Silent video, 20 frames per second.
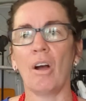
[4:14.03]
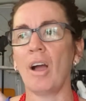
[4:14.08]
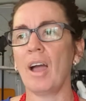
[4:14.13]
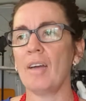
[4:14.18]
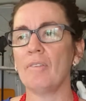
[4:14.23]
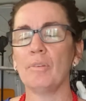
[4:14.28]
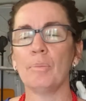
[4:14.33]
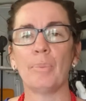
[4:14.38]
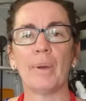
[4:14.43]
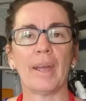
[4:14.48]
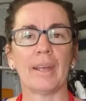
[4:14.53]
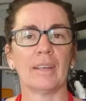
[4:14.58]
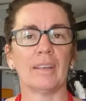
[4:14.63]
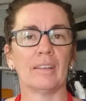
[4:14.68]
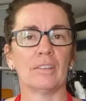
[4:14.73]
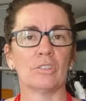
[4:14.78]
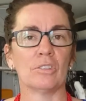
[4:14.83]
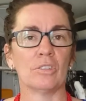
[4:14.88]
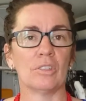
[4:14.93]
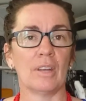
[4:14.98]
I have a
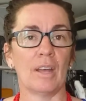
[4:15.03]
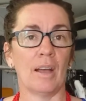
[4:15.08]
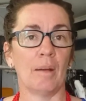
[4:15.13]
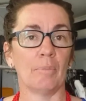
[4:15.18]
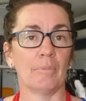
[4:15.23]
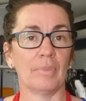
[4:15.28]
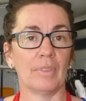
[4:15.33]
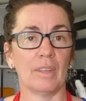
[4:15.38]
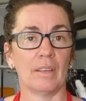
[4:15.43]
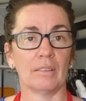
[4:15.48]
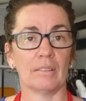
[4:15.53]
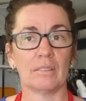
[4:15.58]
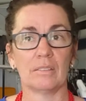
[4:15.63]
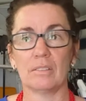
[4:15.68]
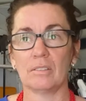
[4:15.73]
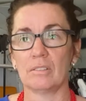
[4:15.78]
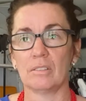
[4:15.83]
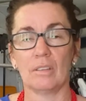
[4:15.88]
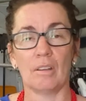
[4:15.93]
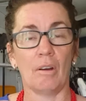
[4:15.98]
package
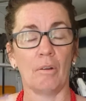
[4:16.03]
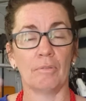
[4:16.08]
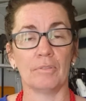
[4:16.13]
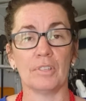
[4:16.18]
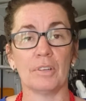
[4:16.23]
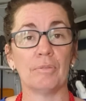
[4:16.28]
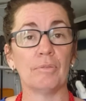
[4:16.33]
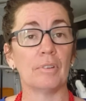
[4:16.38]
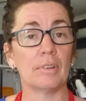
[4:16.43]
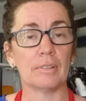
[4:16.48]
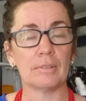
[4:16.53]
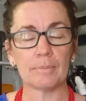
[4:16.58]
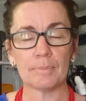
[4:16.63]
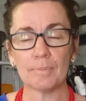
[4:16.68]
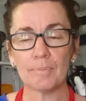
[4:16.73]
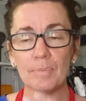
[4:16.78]
that's of different